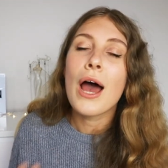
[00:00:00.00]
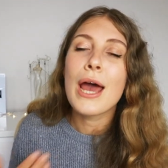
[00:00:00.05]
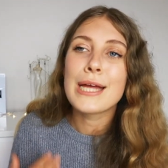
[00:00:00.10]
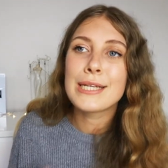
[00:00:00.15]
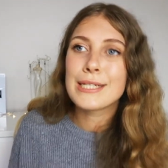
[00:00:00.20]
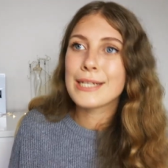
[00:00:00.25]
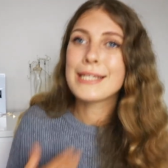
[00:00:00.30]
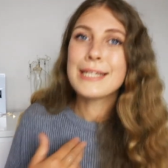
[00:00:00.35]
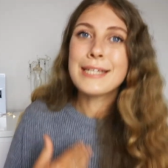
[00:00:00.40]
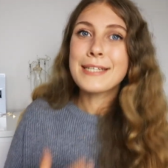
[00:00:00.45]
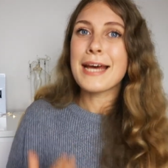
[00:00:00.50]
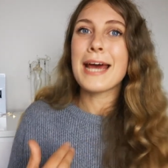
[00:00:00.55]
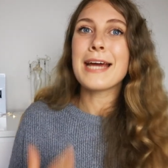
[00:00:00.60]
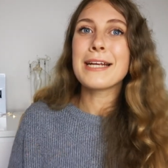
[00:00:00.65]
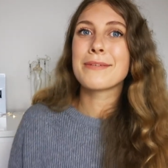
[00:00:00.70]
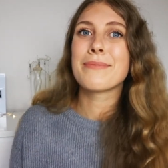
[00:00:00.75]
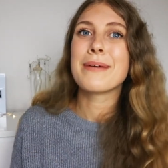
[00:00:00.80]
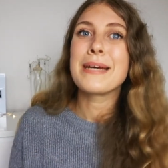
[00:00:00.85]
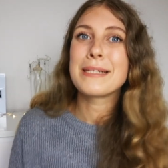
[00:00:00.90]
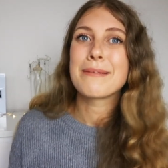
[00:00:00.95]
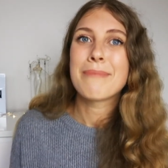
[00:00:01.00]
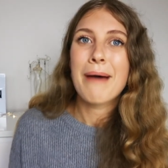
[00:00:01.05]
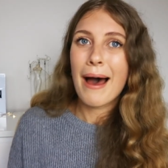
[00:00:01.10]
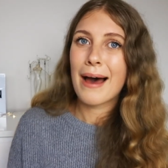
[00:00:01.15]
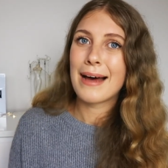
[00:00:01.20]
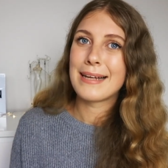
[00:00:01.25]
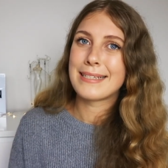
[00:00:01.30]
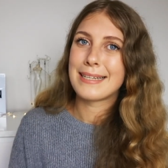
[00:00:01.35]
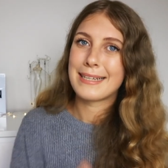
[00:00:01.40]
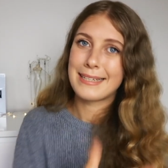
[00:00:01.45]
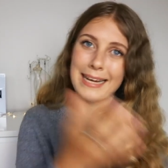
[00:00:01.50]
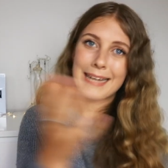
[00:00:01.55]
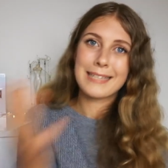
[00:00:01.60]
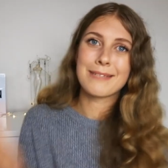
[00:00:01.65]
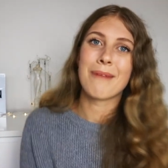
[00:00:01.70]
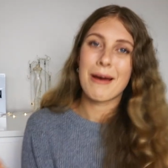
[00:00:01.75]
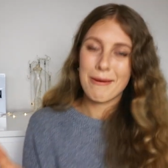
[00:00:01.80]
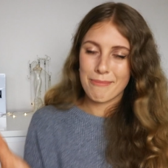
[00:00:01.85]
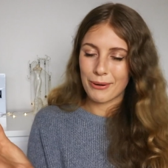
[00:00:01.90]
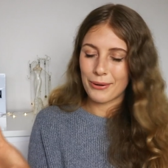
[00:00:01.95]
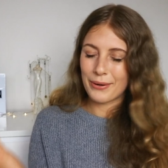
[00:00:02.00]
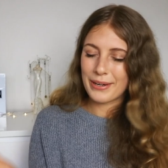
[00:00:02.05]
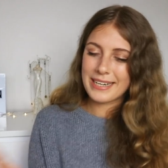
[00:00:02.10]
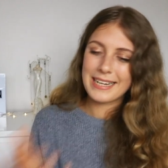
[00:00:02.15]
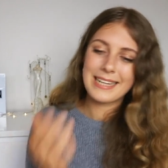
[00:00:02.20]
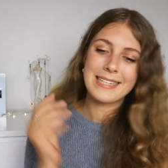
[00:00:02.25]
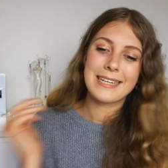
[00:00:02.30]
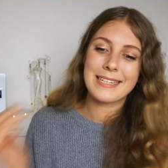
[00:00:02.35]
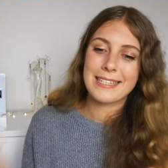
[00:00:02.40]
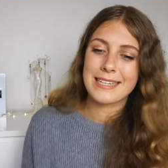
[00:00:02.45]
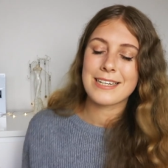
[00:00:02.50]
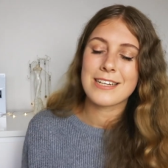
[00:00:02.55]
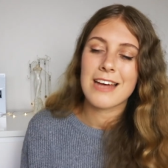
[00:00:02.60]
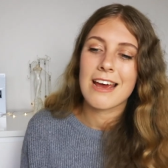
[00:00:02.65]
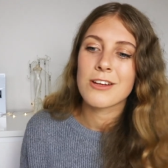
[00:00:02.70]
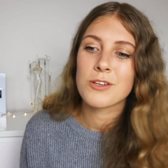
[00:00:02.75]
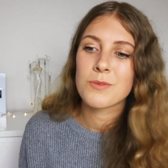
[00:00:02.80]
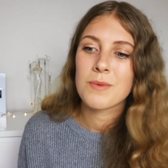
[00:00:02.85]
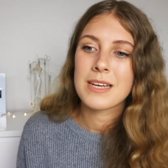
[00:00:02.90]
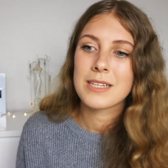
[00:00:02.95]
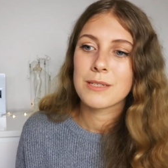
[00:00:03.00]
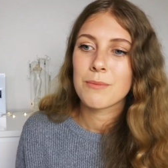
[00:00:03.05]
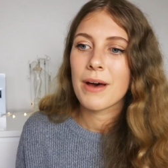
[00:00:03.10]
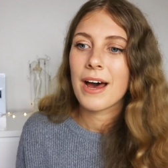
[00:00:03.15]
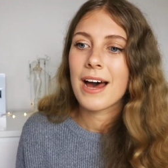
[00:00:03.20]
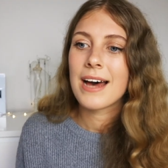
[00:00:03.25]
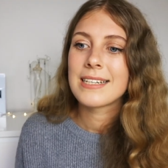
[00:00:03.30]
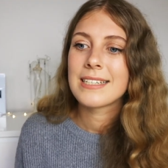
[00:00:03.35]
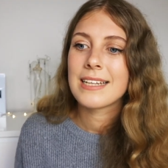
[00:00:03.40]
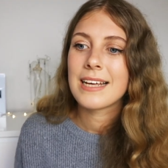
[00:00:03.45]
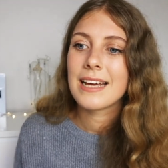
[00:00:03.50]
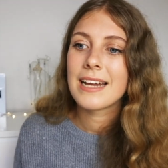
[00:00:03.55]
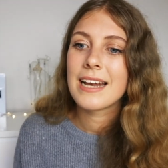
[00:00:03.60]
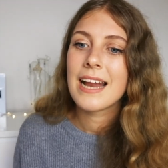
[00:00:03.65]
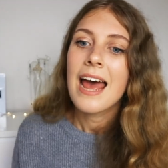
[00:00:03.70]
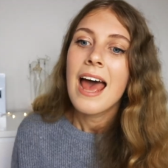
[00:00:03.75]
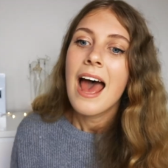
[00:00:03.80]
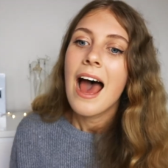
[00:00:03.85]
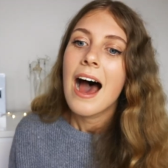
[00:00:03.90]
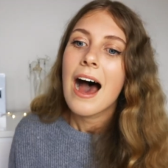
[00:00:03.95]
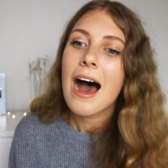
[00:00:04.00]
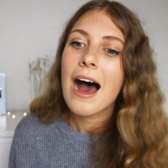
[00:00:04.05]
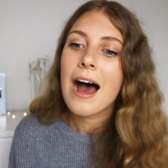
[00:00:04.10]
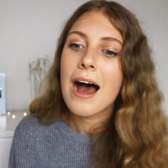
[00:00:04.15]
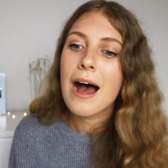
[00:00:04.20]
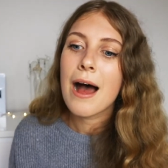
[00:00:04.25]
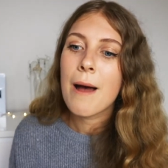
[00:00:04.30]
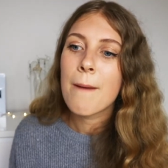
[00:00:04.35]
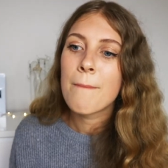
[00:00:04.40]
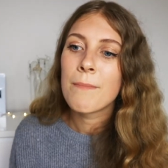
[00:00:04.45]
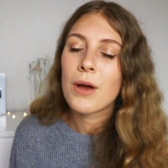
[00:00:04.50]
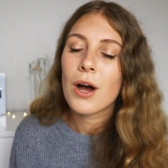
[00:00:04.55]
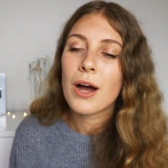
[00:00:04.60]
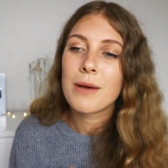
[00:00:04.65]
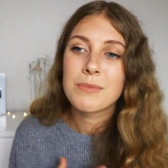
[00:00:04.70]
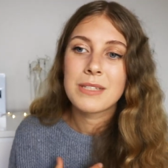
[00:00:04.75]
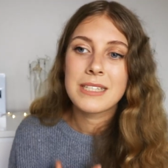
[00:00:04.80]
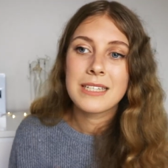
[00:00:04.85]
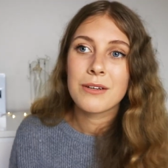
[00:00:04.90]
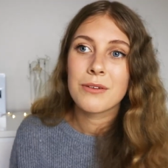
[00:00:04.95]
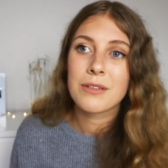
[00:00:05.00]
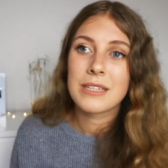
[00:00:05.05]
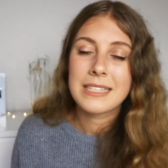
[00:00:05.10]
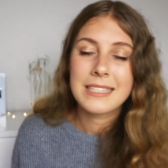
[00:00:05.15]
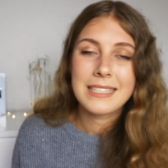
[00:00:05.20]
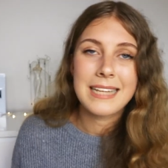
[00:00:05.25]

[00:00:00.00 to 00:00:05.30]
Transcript: it doesn't change me as a person that's my point it doesn't change me as a person um, i'm still the